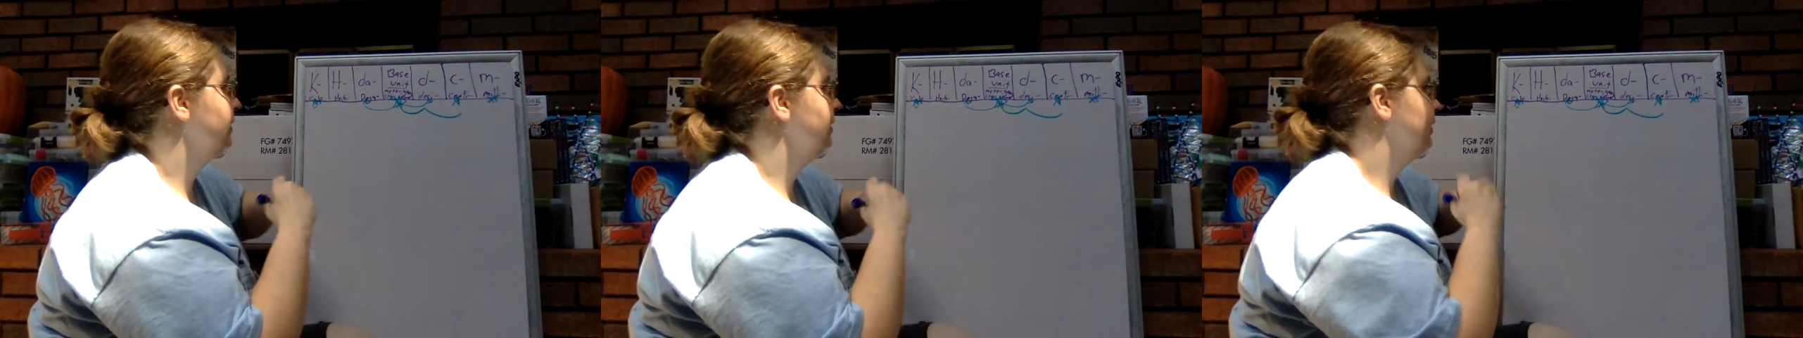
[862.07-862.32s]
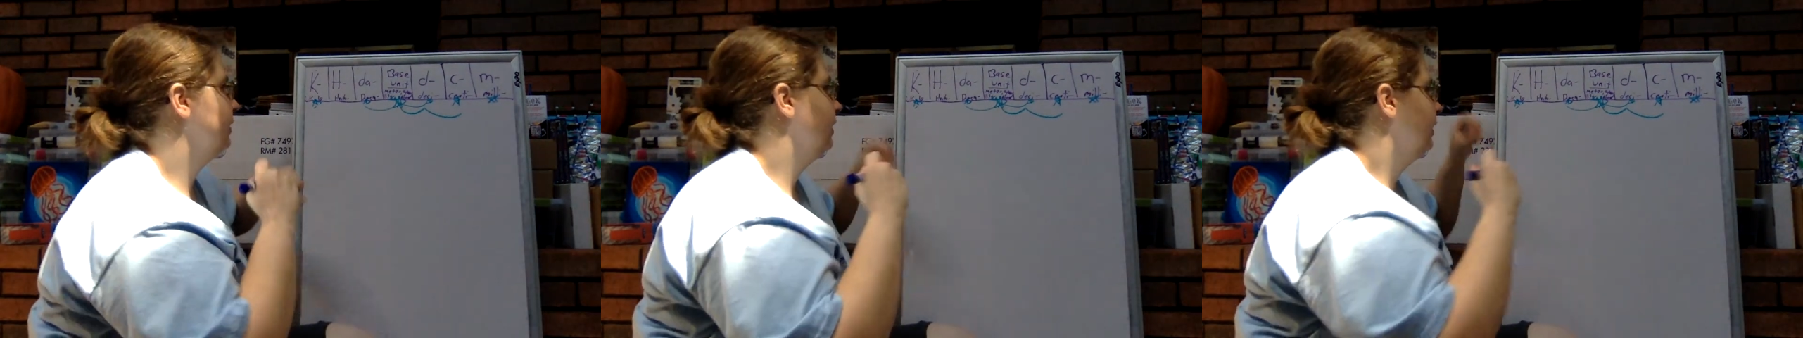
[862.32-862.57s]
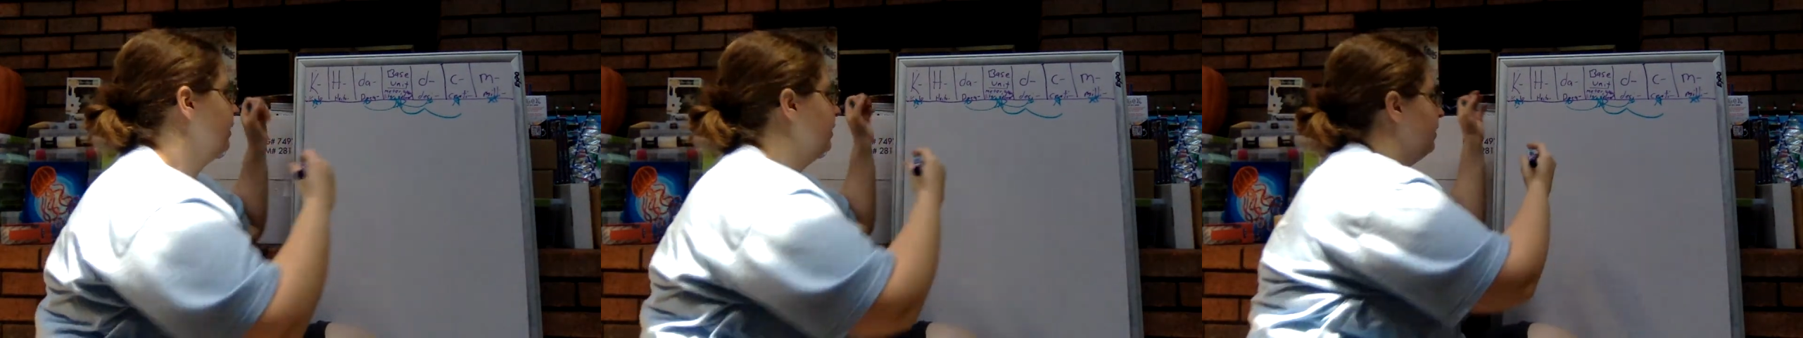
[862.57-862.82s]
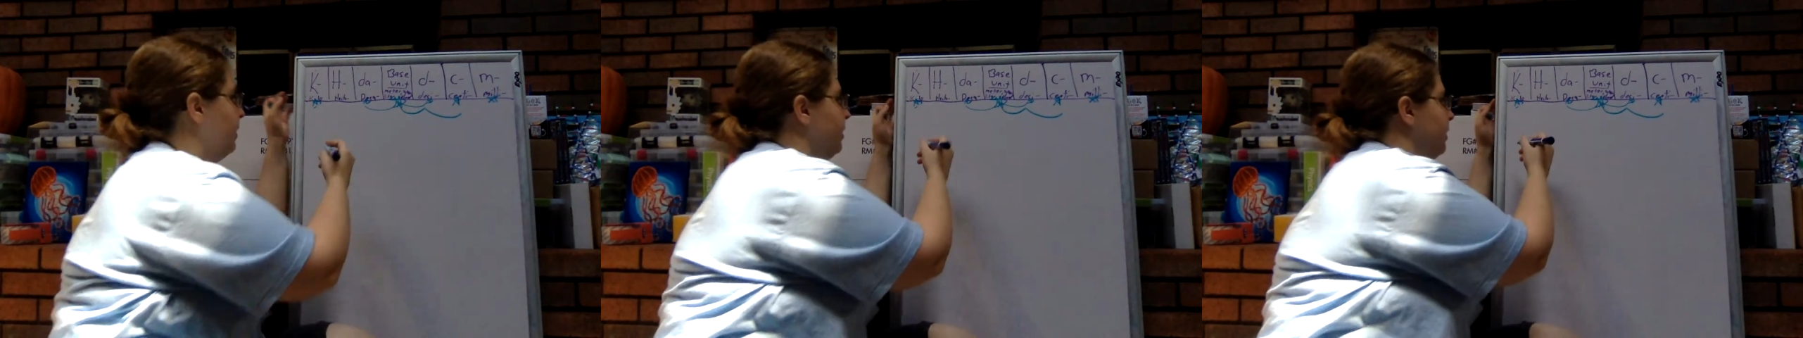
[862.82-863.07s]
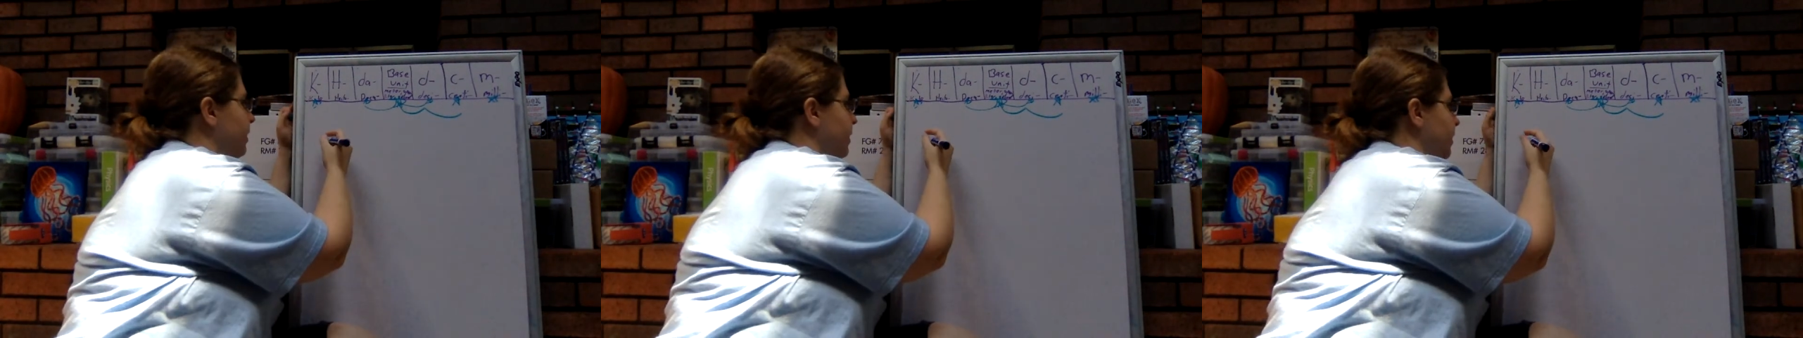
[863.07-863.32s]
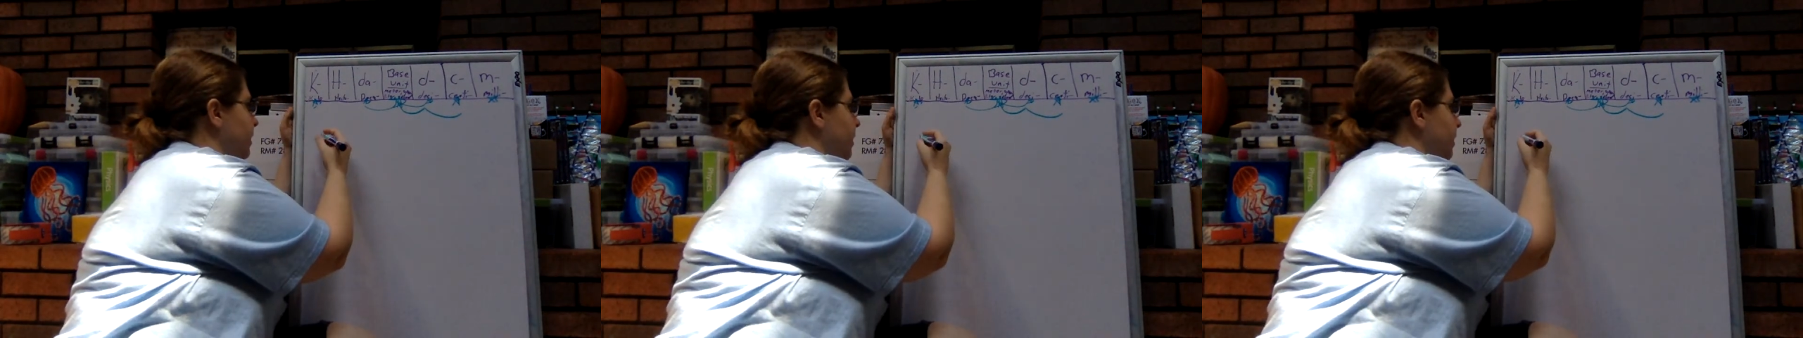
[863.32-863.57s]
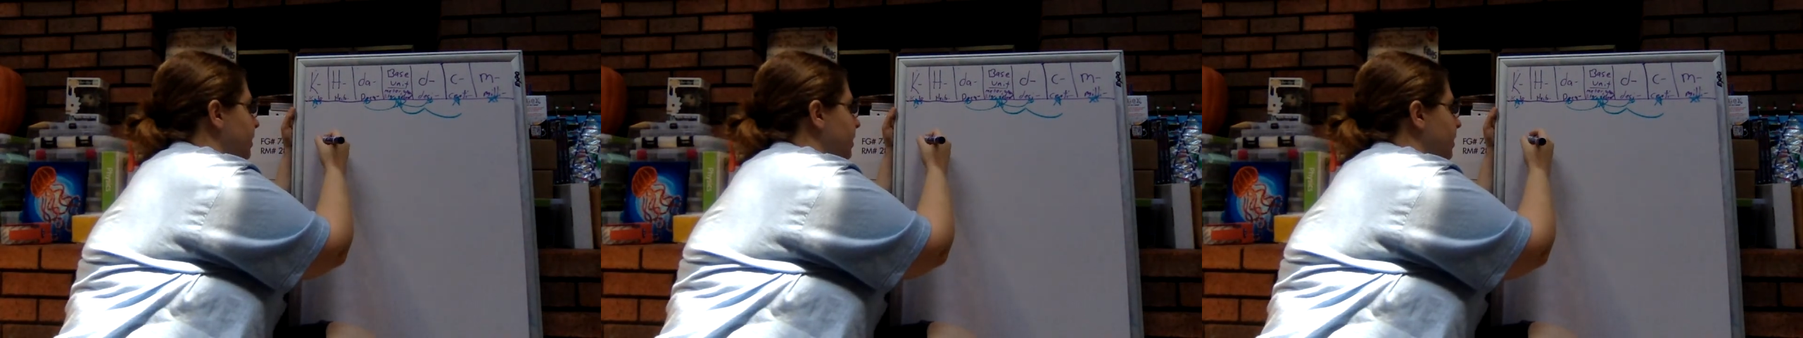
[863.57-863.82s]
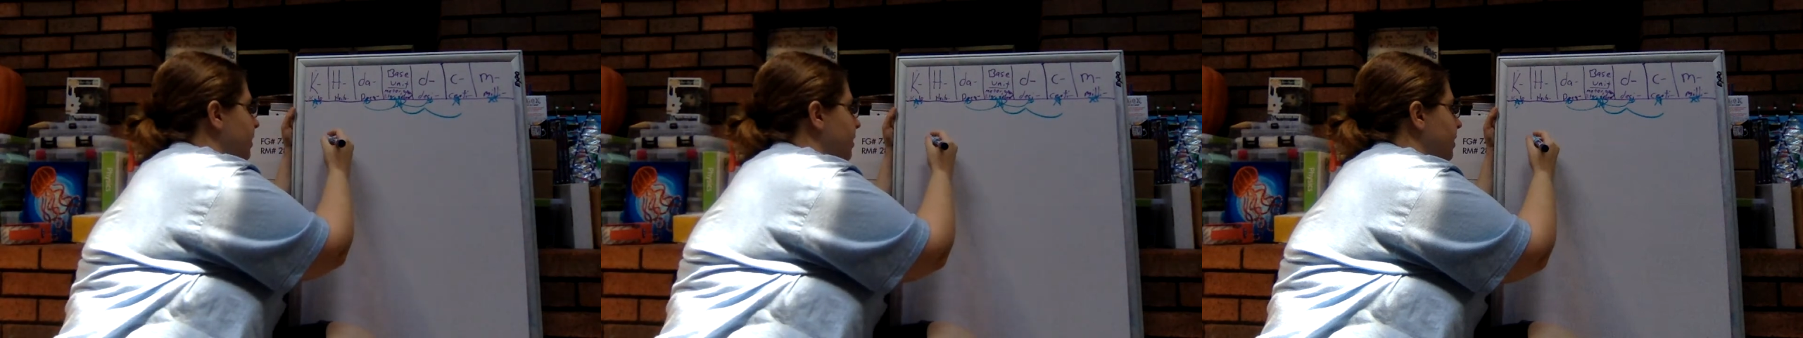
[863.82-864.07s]

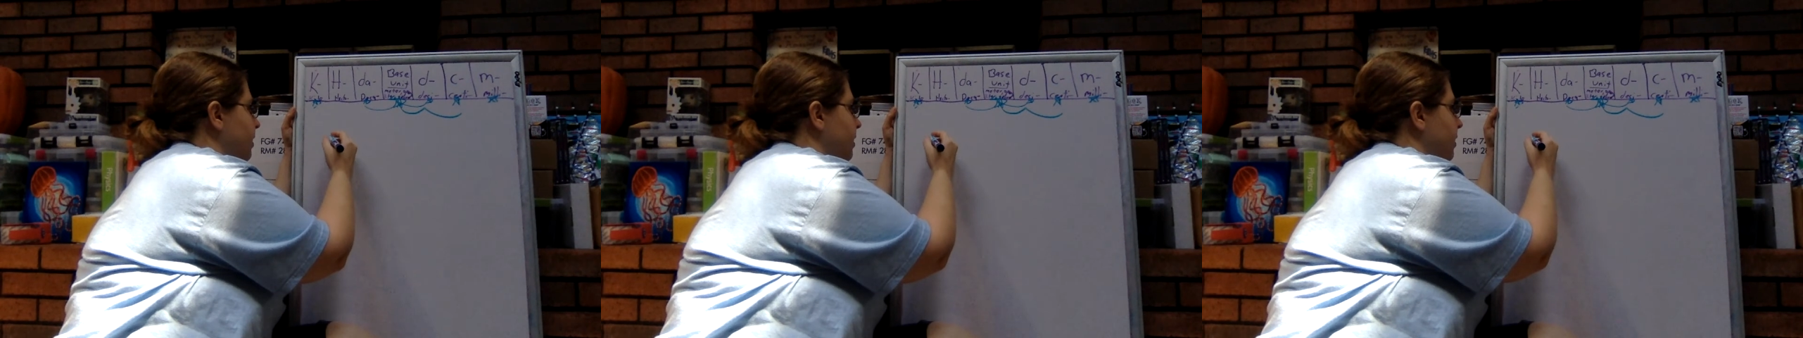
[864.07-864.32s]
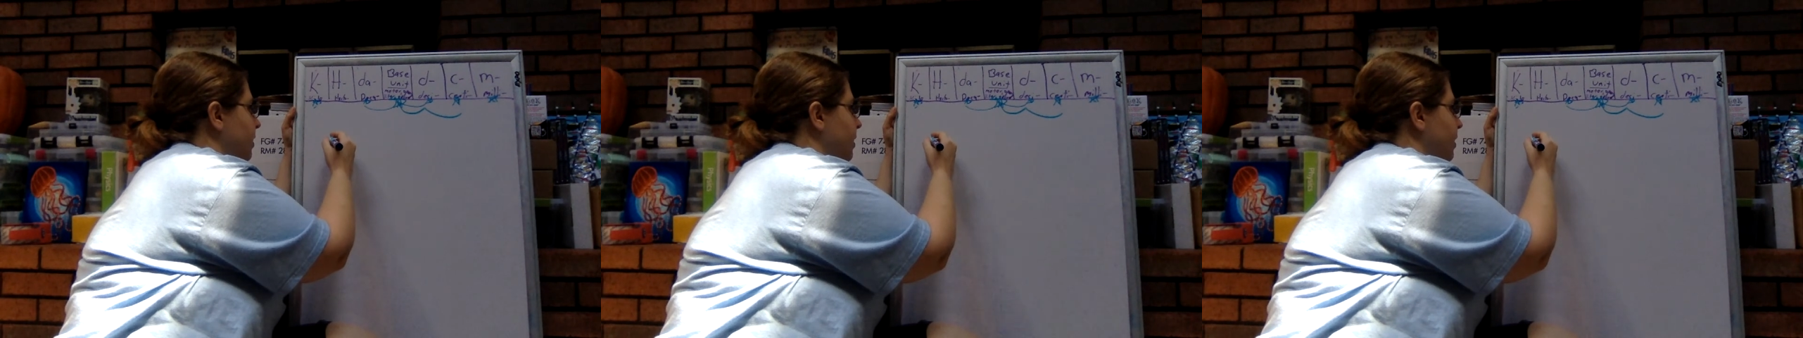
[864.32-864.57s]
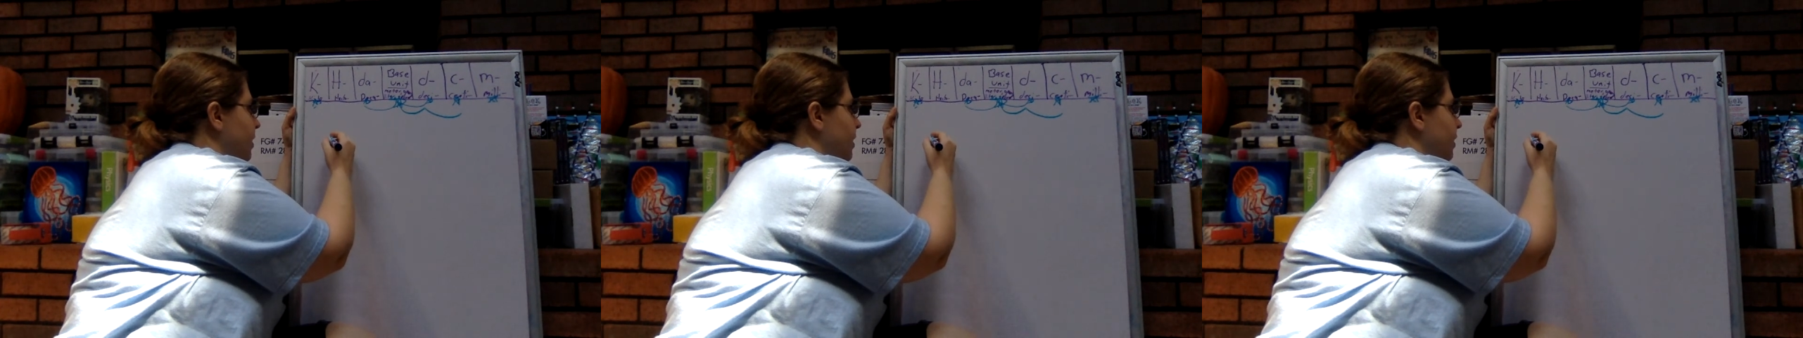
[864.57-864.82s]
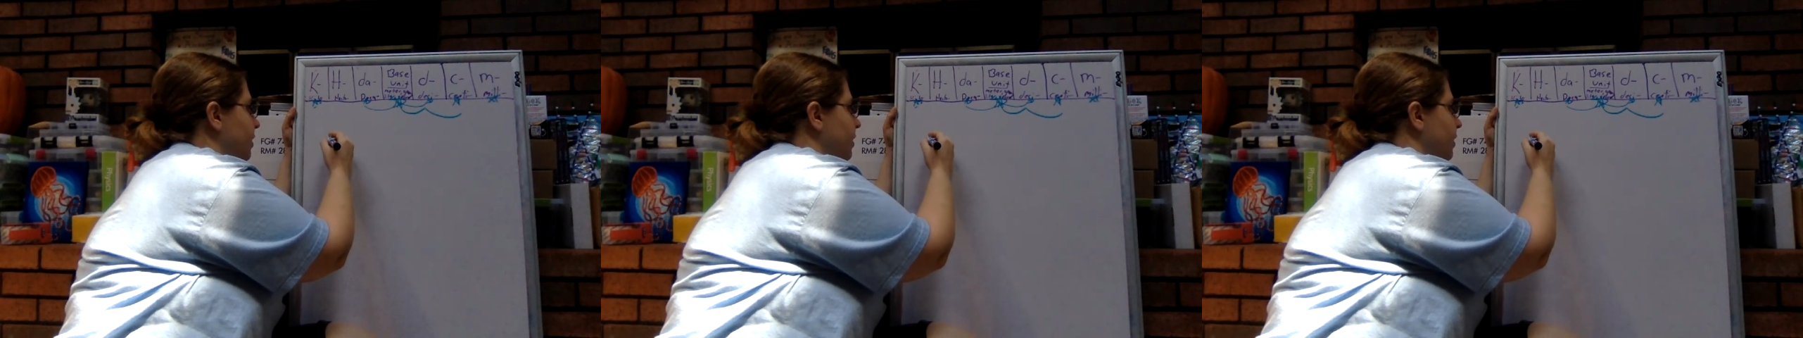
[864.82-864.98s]
[no speech]